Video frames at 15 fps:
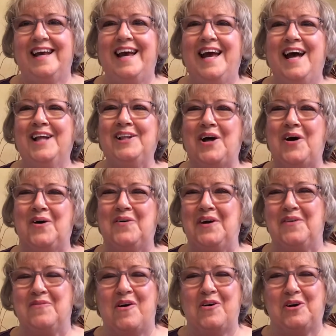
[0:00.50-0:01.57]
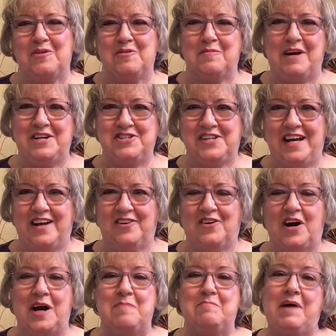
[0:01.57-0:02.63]
Hello and welcome to my channel.
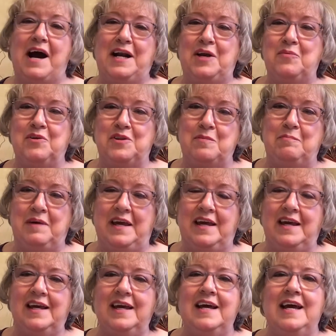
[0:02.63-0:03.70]
I'm Bonnie with a B,